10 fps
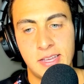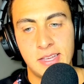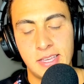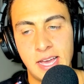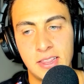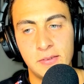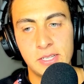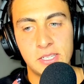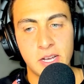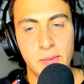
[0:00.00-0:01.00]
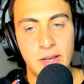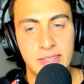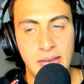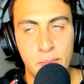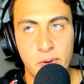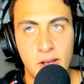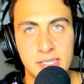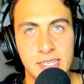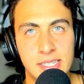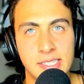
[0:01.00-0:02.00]
Yeah, I'd love to talk about that
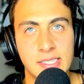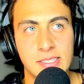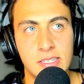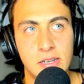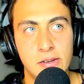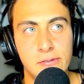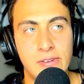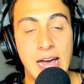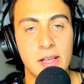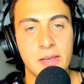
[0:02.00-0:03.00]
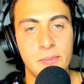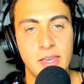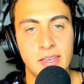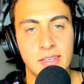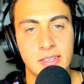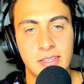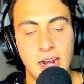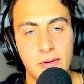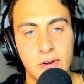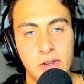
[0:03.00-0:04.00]
process of alchemy that
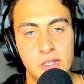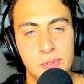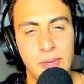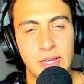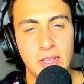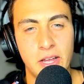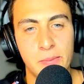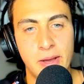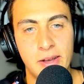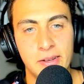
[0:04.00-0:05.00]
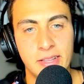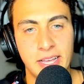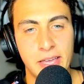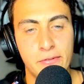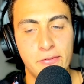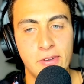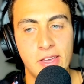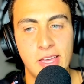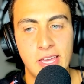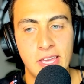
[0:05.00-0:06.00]
I've heard you speak a lot about. Like, if,
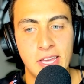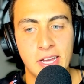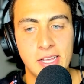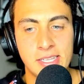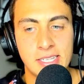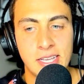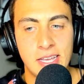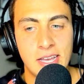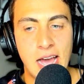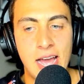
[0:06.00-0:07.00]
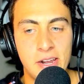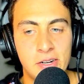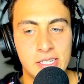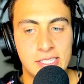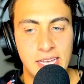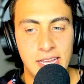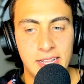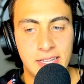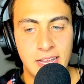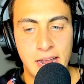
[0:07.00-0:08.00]
because I
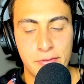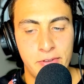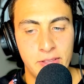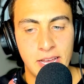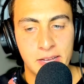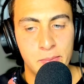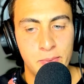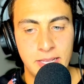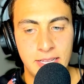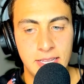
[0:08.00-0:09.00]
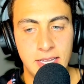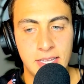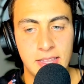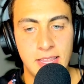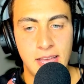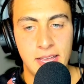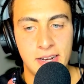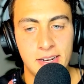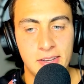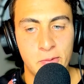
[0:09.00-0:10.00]
understand and I feel that completely that
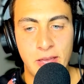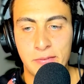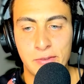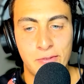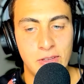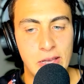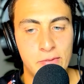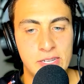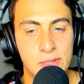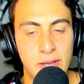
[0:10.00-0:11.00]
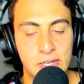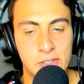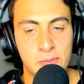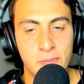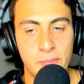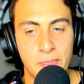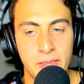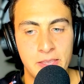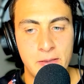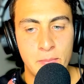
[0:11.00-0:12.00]
we have to feel every spectrum
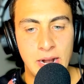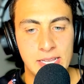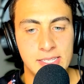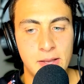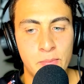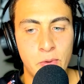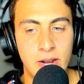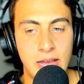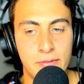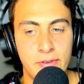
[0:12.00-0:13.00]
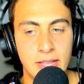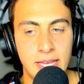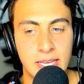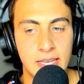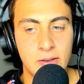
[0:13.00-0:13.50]
but at some point, I feel like